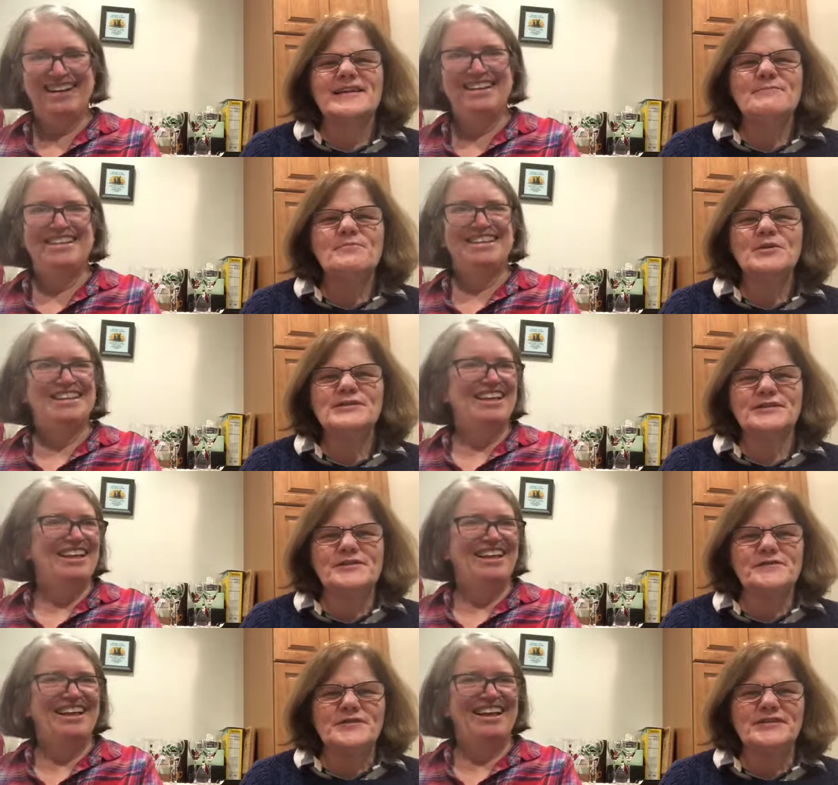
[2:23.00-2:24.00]
Speaker 1: He booked us
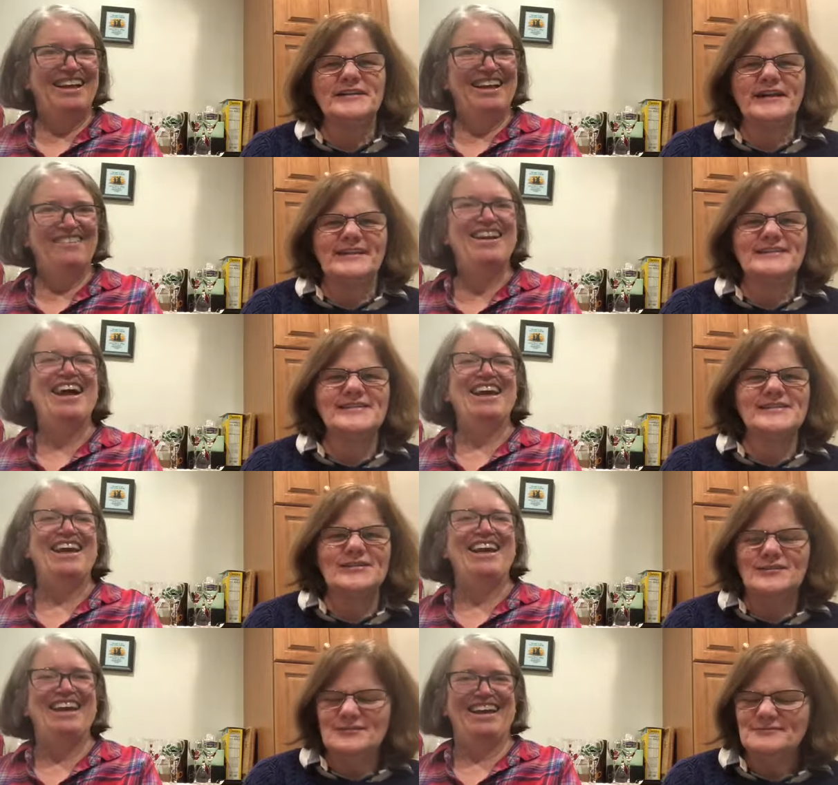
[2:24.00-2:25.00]
for tonight.
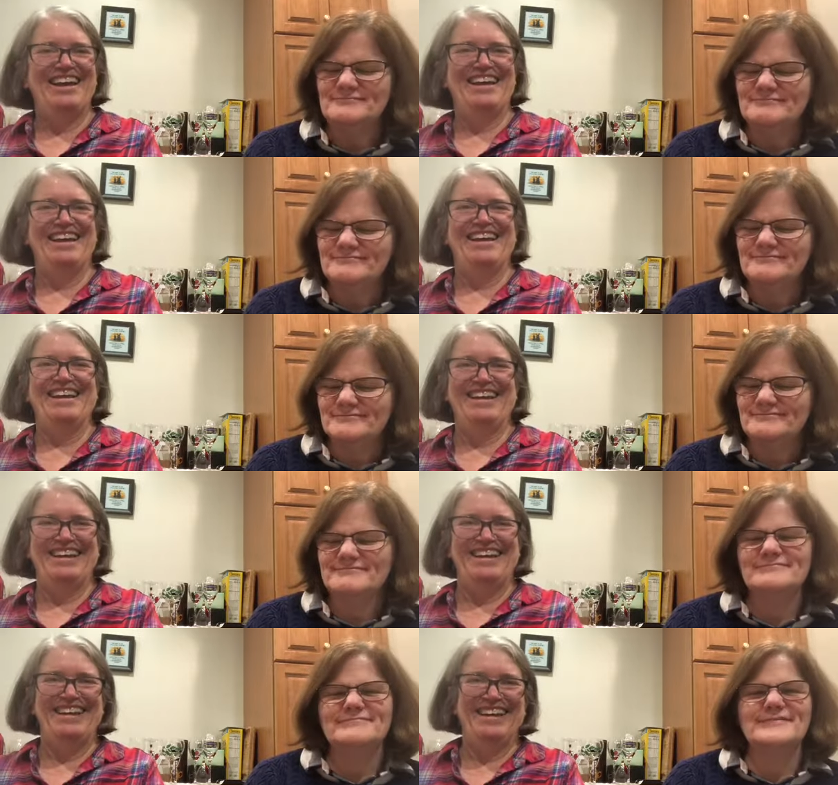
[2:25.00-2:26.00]
Speaker 2: Right. So,
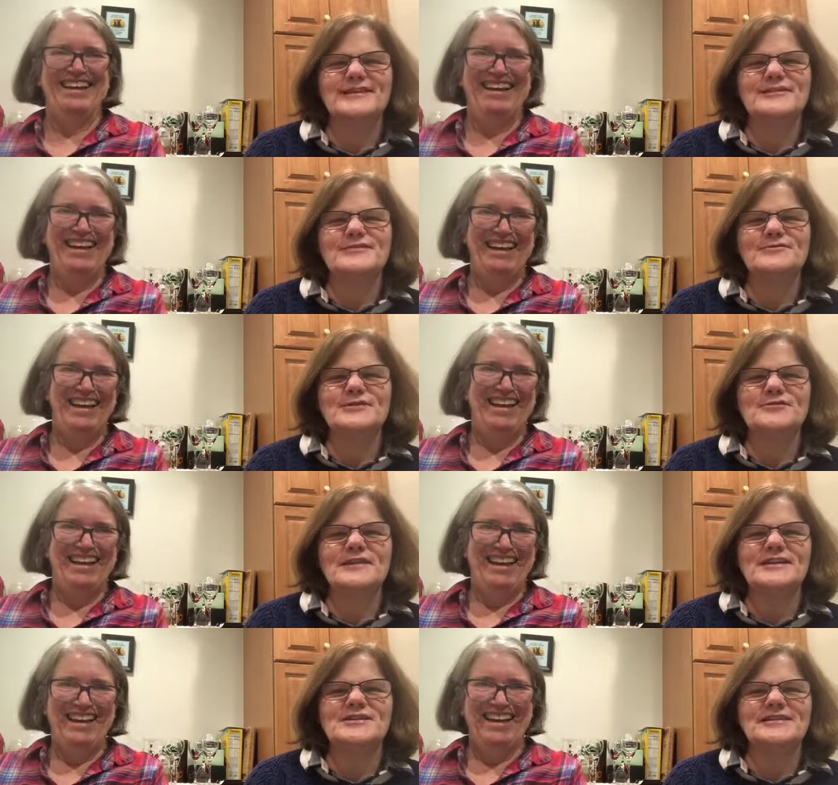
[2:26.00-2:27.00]
got to do what your
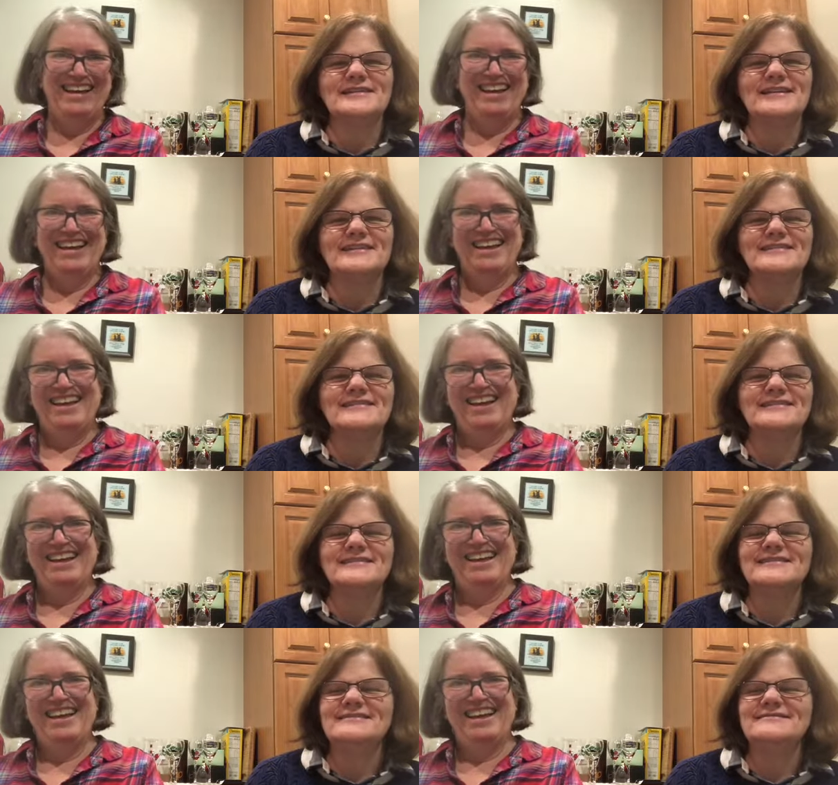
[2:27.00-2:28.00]
agent says.
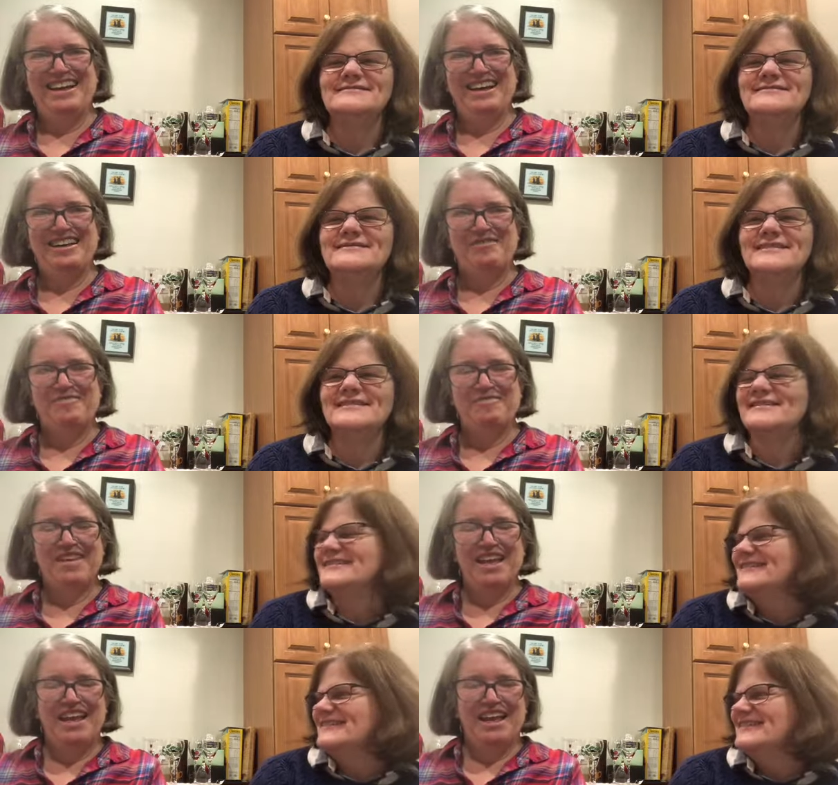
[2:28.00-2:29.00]
Yeah.
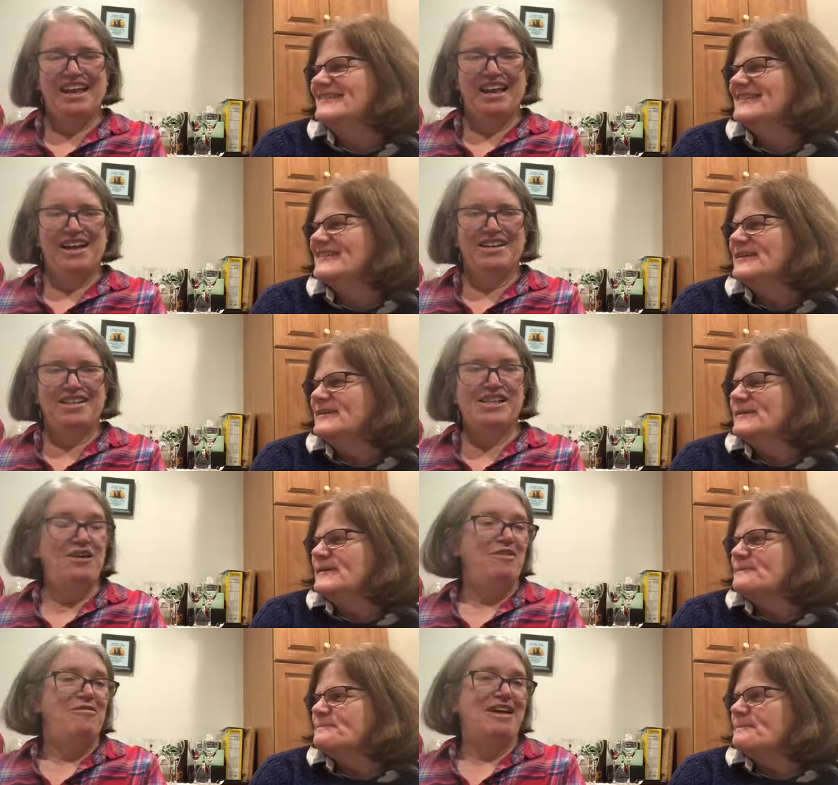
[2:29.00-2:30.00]

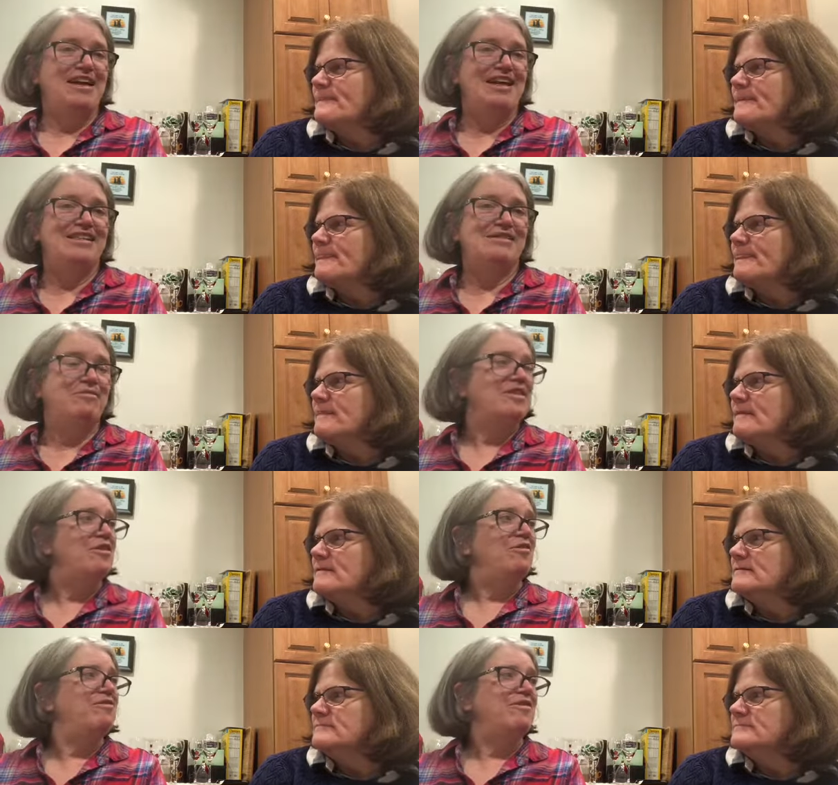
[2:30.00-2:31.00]
so, I guess with
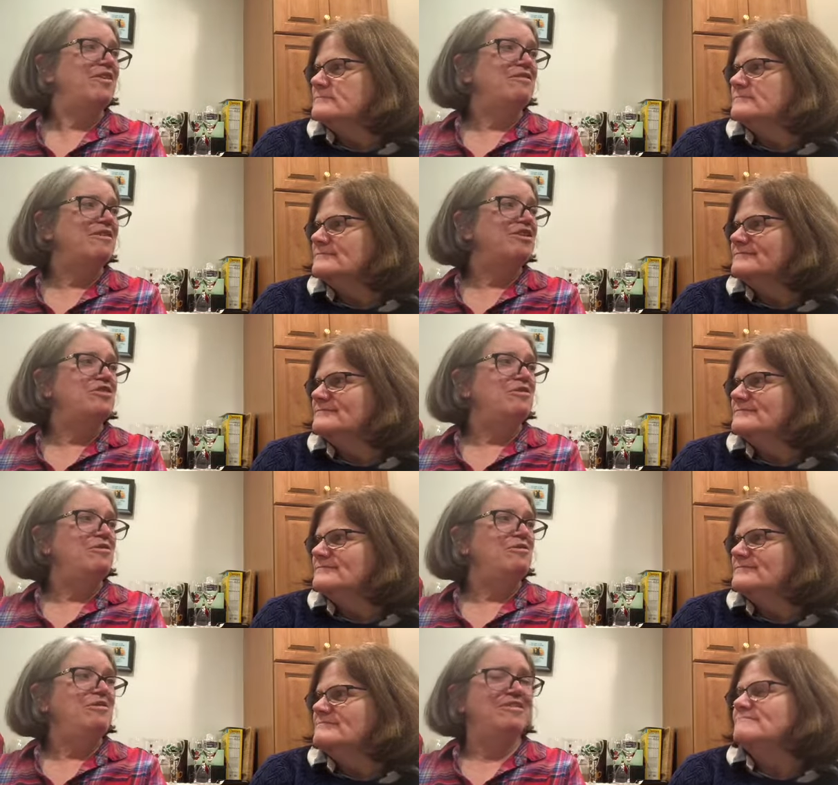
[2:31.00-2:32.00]
no further
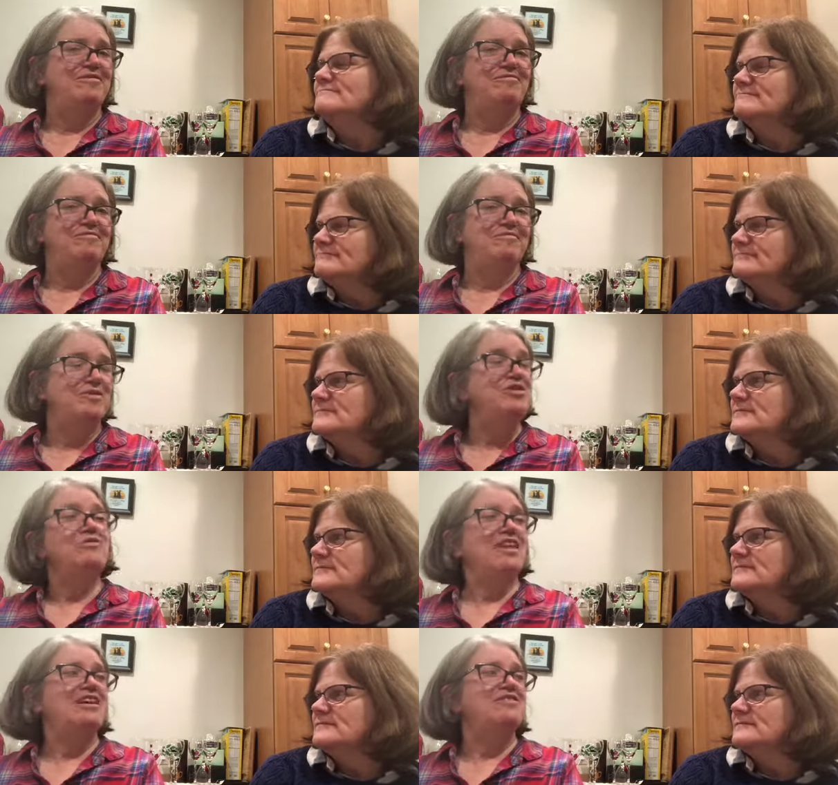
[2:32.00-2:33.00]
ado, mm. would you
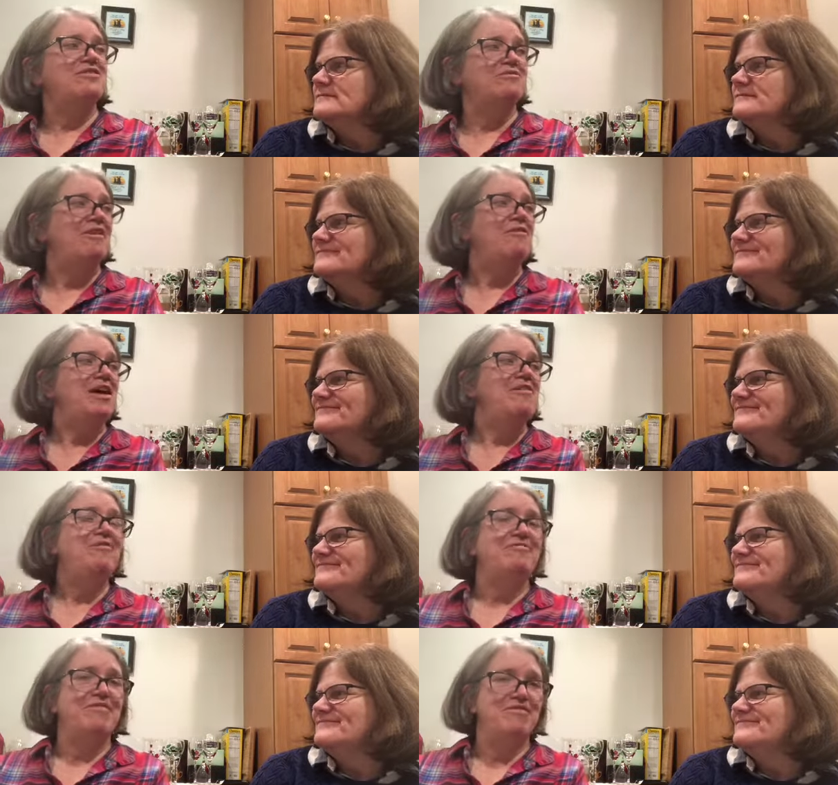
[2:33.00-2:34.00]
like to throw
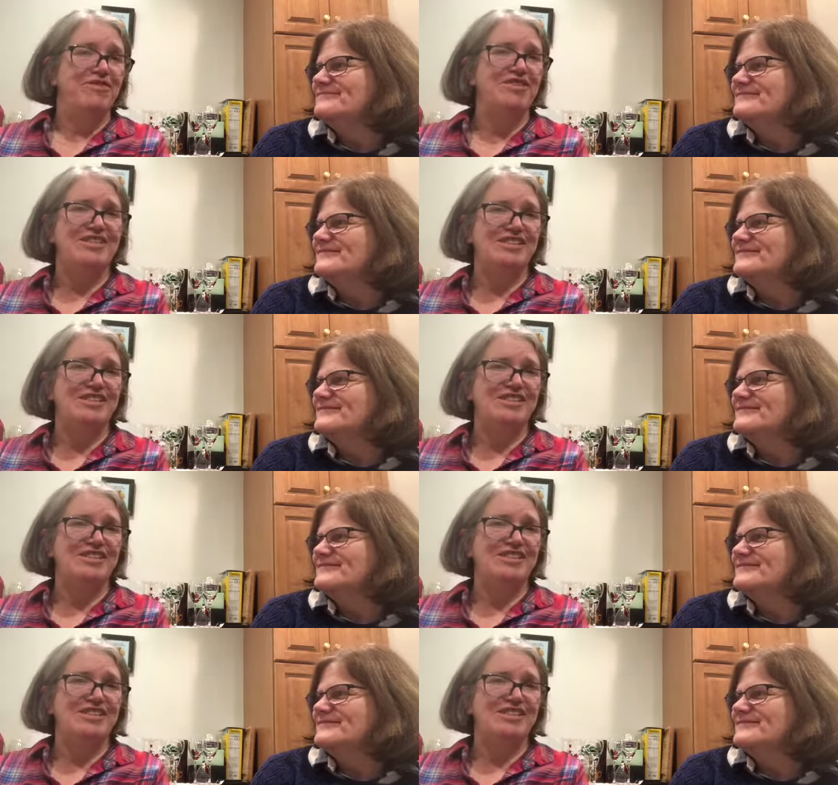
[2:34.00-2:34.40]
out the first